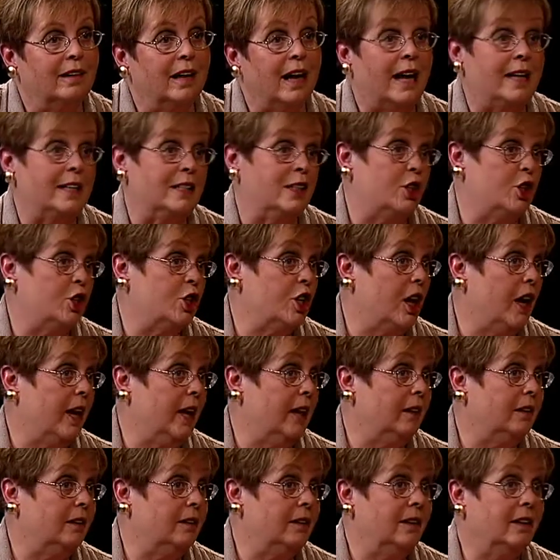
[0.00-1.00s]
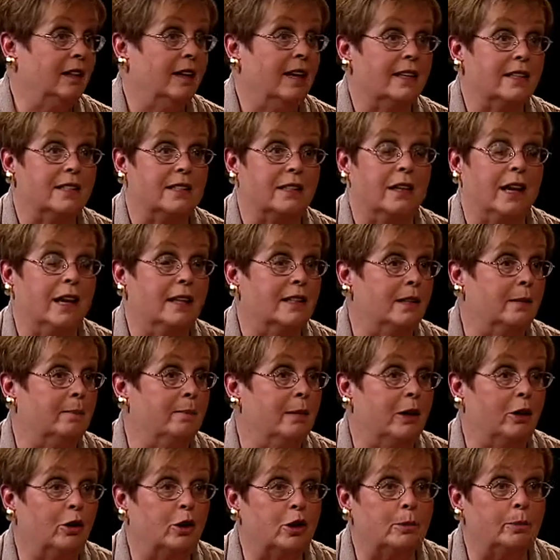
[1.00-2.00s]
as a child, as a
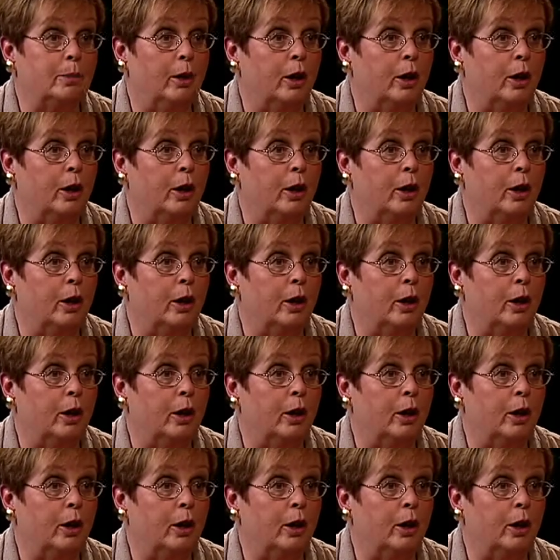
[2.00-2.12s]
marriage